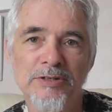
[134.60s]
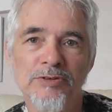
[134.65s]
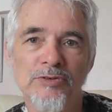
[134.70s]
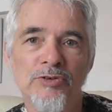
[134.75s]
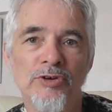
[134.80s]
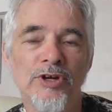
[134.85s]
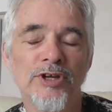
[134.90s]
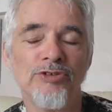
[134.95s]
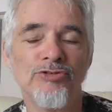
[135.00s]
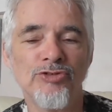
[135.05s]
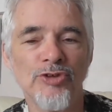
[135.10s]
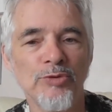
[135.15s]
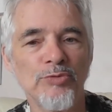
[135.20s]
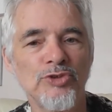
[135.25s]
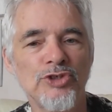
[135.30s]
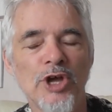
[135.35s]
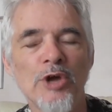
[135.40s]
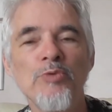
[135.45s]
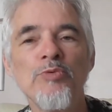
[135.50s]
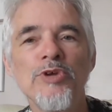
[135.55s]
right? So
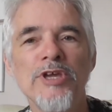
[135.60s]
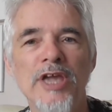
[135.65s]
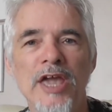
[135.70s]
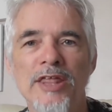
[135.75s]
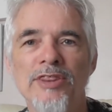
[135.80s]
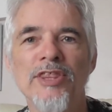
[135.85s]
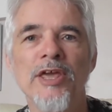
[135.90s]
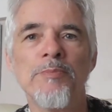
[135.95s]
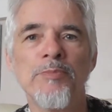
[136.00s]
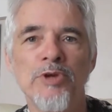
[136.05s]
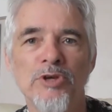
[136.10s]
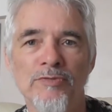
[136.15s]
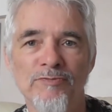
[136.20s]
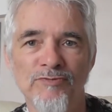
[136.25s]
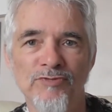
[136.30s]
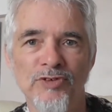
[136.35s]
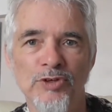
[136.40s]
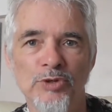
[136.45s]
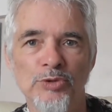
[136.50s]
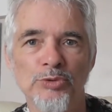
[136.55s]
don't get them
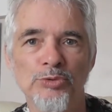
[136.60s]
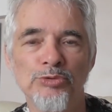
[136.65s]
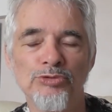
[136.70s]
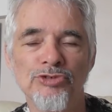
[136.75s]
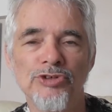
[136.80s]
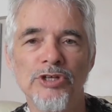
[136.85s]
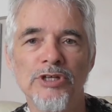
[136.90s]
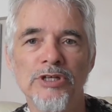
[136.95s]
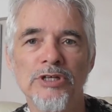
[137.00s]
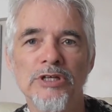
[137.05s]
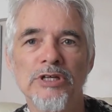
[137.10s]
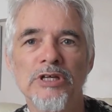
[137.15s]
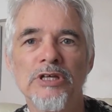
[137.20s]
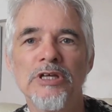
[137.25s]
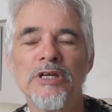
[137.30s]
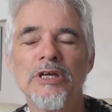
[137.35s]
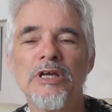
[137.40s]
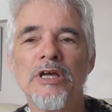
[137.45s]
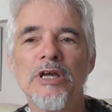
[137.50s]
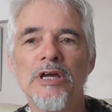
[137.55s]
confused,
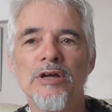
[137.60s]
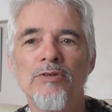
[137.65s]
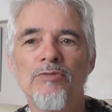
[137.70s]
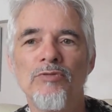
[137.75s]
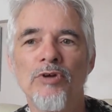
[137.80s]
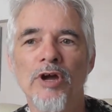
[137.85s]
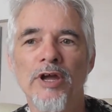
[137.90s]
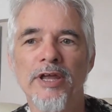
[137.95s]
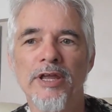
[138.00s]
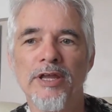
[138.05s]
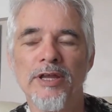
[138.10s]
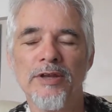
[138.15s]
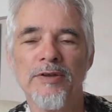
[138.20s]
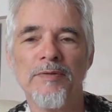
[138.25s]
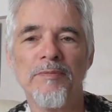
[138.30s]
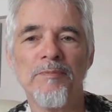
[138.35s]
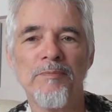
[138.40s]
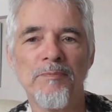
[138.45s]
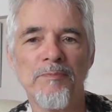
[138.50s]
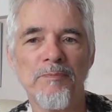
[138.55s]
right?
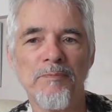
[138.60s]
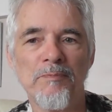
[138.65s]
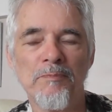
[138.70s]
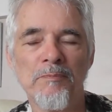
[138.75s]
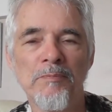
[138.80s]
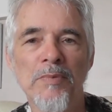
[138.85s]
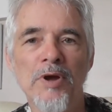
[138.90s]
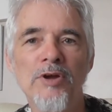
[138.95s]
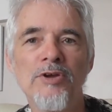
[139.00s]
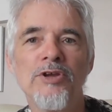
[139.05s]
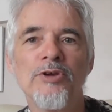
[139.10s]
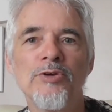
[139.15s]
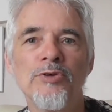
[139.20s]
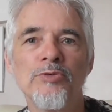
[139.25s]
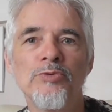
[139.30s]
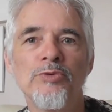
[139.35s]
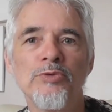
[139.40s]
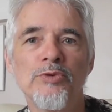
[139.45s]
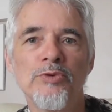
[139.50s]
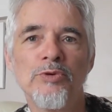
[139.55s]

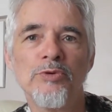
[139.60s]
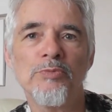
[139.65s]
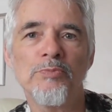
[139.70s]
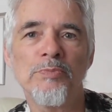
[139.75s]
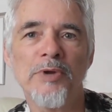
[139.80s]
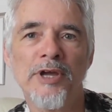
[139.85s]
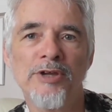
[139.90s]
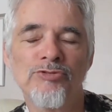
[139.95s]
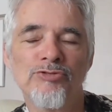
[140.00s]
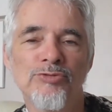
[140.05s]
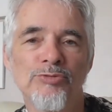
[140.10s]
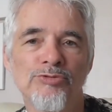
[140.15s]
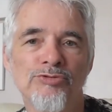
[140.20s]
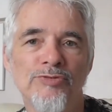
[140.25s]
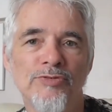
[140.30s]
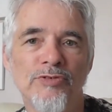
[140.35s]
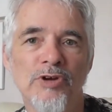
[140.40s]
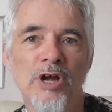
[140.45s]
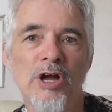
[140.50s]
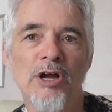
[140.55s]
Mongo Pastels
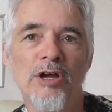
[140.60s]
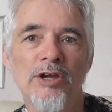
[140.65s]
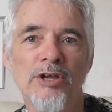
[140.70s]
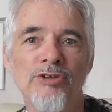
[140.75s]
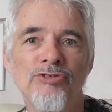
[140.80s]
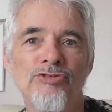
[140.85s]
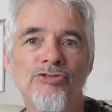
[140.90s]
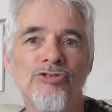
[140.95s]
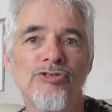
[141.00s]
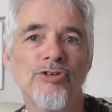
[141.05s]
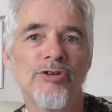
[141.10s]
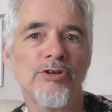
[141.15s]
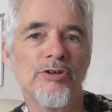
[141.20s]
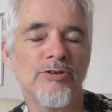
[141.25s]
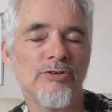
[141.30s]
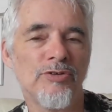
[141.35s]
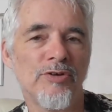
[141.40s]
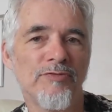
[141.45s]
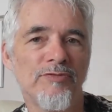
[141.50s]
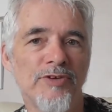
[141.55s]
for Artists,
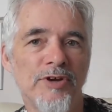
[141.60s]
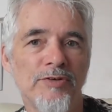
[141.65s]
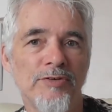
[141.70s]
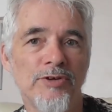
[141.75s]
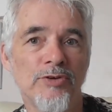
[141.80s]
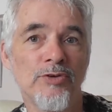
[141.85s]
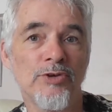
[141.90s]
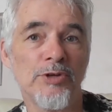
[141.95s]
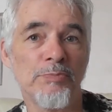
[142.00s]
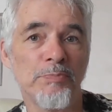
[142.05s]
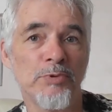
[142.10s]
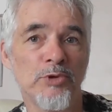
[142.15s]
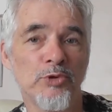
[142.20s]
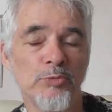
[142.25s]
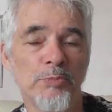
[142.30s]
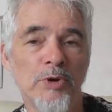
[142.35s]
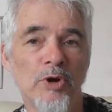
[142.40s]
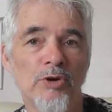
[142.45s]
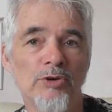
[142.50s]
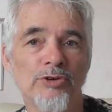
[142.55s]
not very good, blue
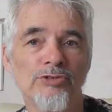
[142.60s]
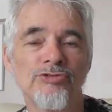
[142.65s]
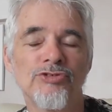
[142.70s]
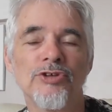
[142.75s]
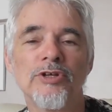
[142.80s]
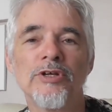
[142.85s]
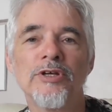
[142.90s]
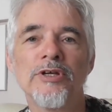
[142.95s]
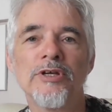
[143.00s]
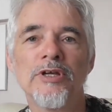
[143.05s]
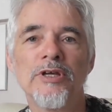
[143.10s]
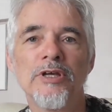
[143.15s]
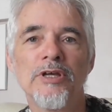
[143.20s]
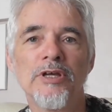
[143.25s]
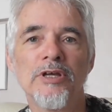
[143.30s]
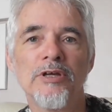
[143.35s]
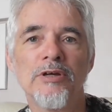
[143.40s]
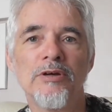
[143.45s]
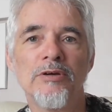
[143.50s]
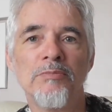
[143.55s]
box.
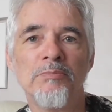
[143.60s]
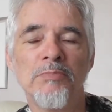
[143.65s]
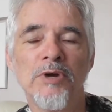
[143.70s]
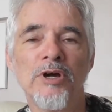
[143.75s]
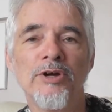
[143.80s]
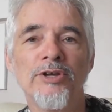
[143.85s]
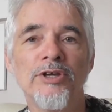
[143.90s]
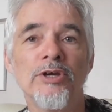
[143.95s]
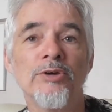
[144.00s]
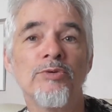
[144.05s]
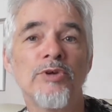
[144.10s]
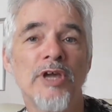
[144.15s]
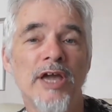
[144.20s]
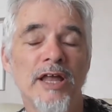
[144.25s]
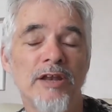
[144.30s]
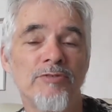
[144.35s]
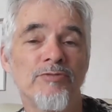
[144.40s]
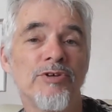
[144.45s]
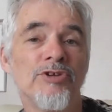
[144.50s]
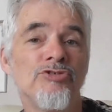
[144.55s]
Mongo
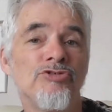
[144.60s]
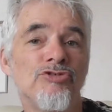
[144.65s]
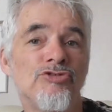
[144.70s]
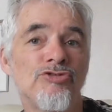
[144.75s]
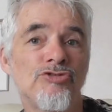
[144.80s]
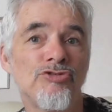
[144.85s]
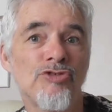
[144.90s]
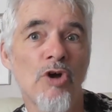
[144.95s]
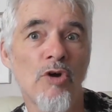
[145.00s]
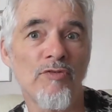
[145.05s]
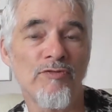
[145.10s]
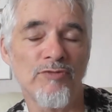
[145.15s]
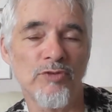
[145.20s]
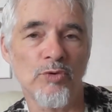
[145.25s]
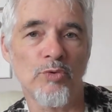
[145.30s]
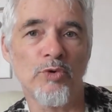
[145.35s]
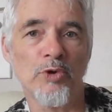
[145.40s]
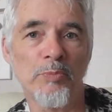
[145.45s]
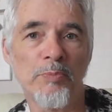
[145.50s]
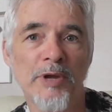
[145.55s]
Gallery soft
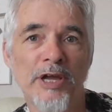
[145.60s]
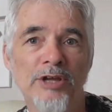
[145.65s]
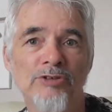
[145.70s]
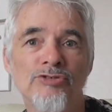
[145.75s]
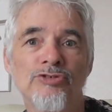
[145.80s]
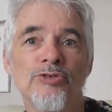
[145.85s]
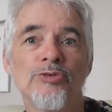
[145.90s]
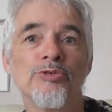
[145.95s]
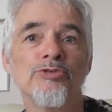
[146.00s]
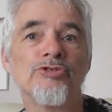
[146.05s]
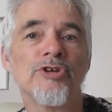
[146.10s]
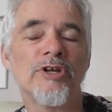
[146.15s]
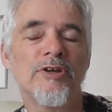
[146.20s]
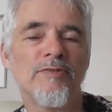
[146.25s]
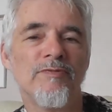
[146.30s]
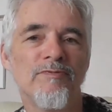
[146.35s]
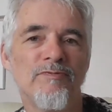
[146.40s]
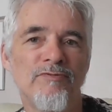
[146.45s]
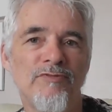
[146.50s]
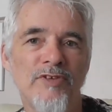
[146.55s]
oil pastels,
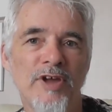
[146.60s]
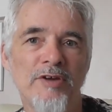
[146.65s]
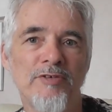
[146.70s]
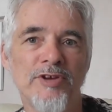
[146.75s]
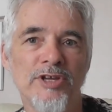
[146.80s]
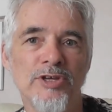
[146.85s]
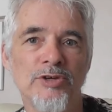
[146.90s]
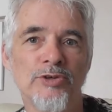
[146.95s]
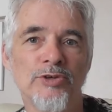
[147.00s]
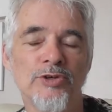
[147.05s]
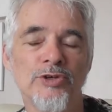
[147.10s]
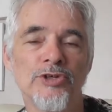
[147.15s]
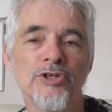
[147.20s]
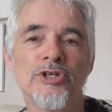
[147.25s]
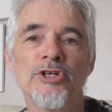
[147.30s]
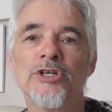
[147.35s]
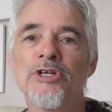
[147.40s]
very good,